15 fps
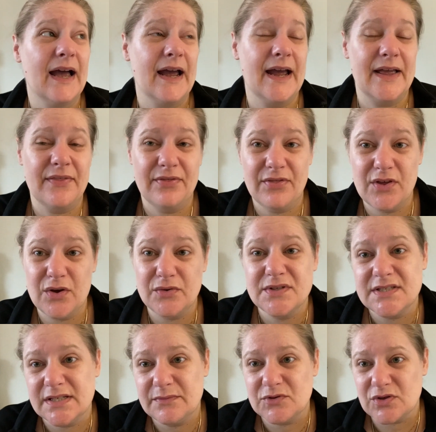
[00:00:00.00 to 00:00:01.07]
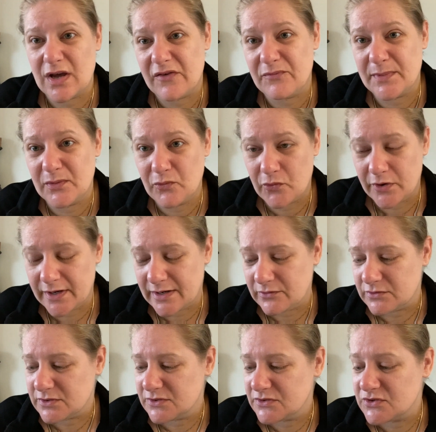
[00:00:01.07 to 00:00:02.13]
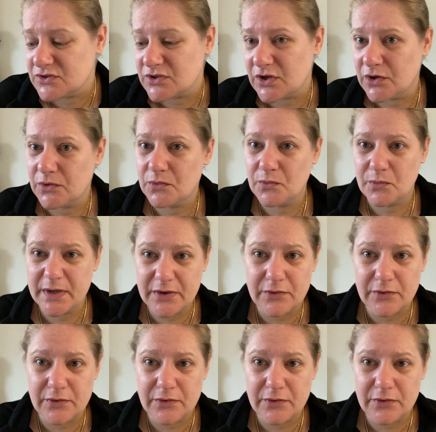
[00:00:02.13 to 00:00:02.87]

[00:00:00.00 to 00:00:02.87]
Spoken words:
And those seem to have been worn out. So we